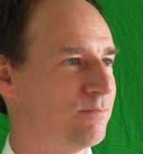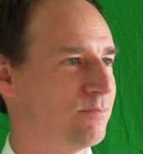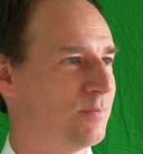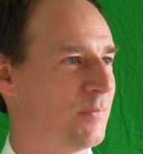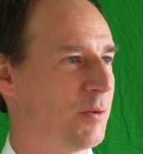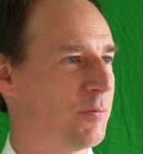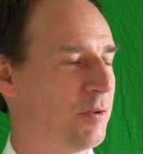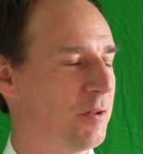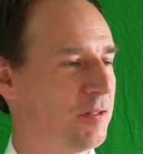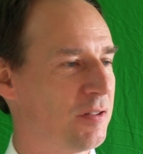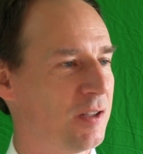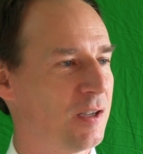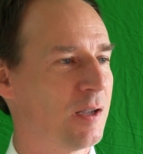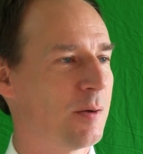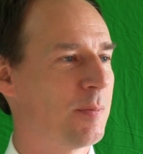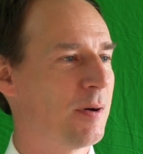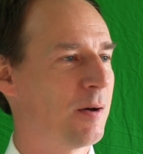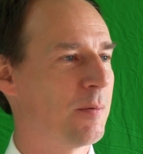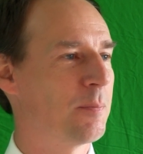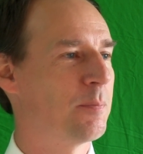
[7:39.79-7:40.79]
If you think
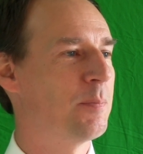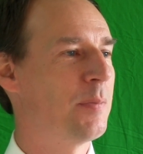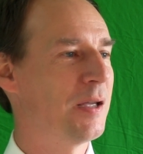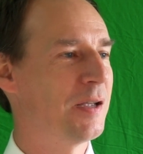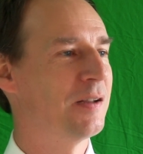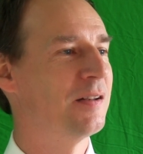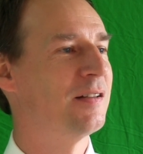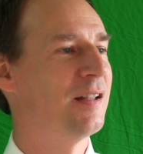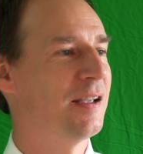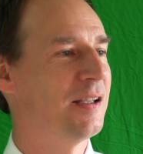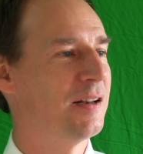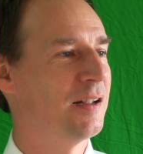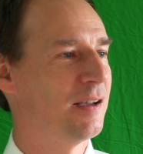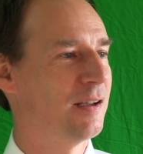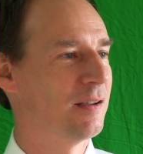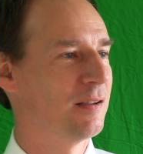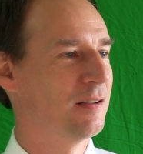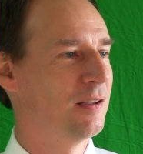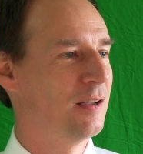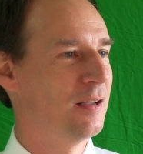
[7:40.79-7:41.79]
about big
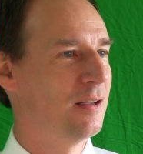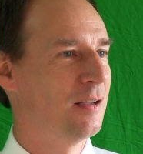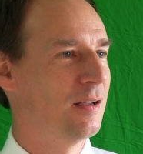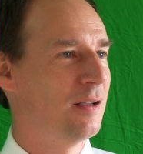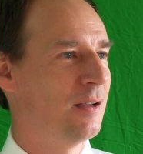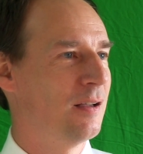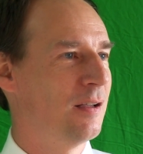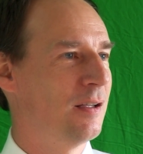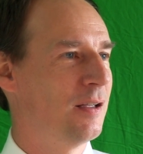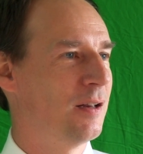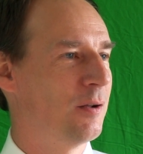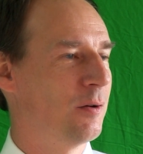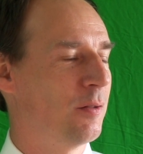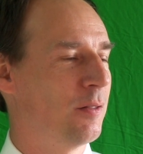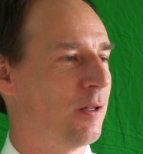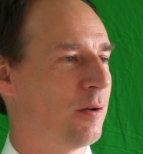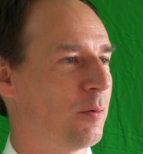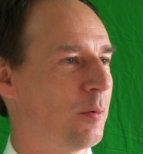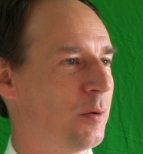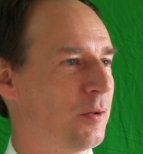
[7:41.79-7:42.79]
data, you know,
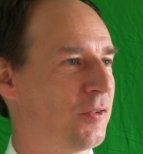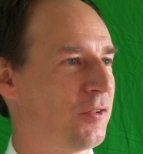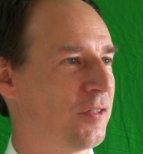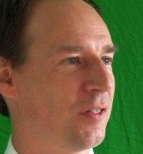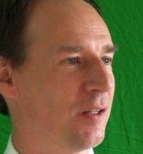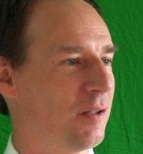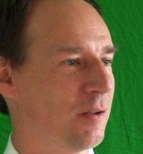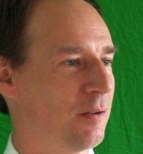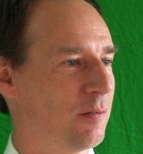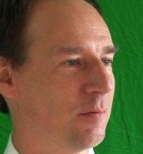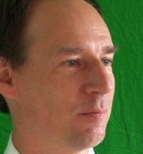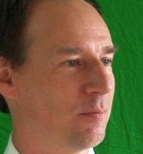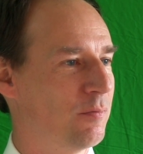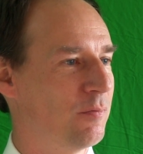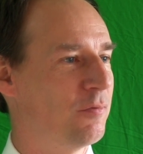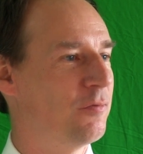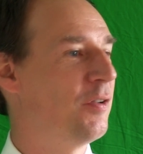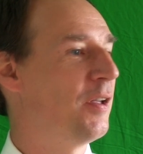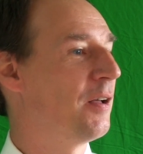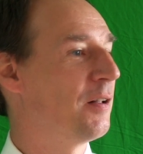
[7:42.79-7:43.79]
there was the
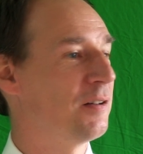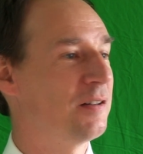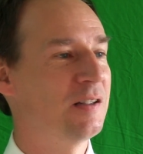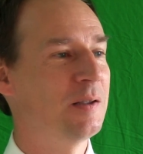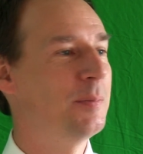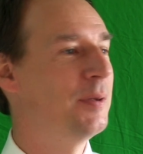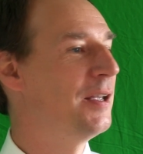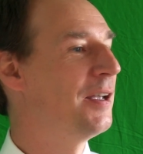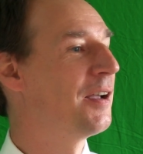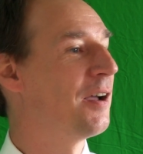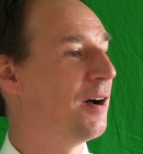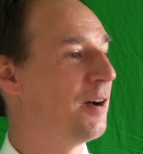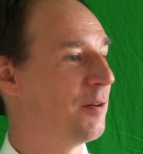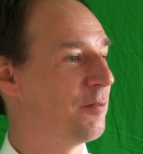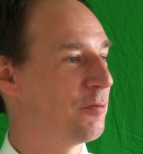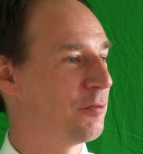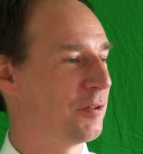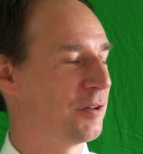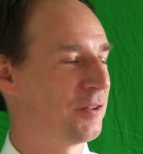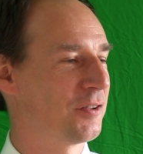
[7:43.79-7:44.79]
VLDB
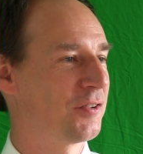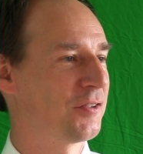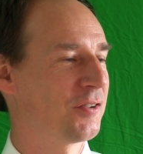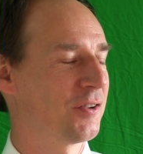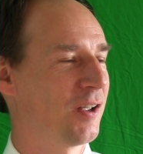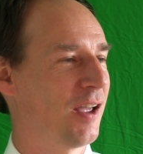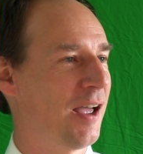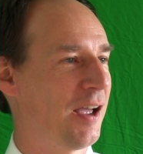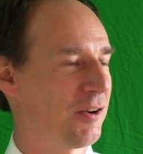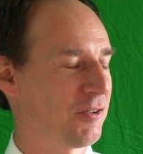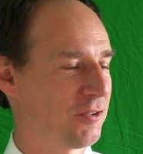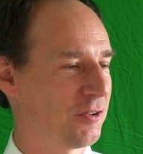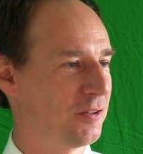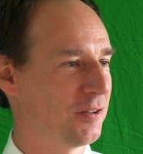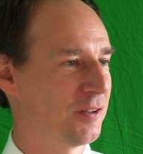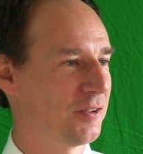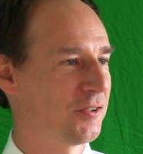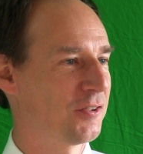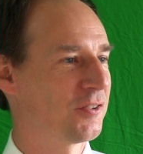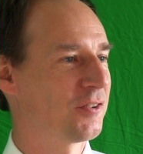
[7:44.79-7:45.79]
conference
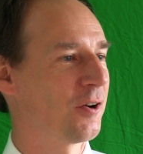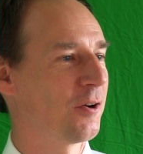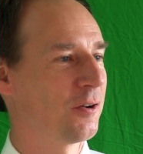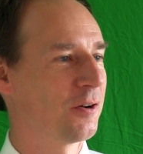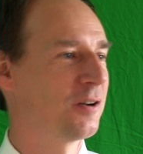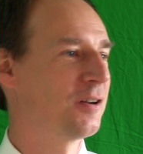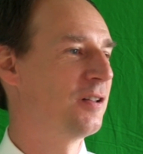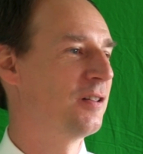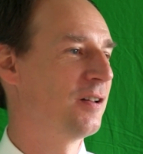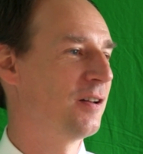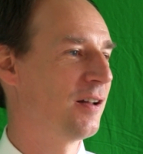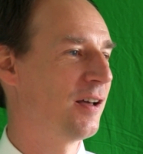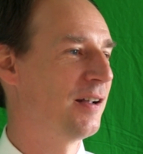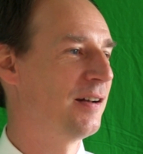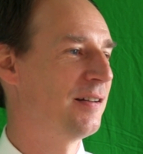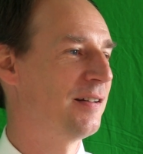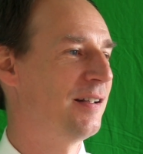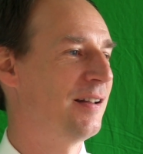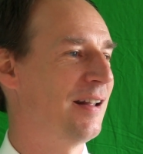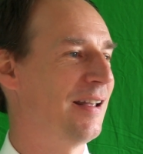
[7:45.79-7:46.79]
actually started in the
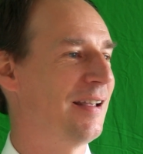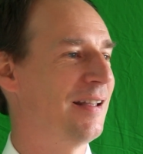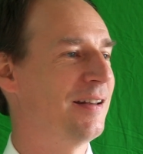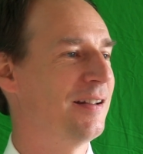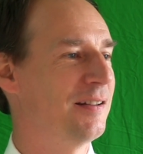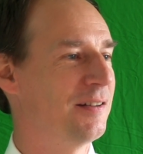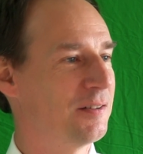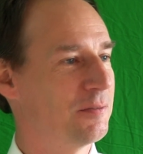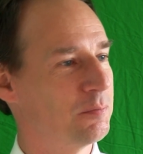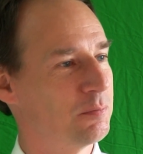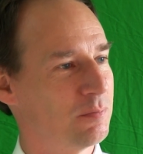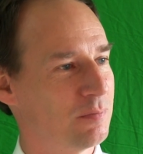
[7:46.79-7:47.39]
1980s.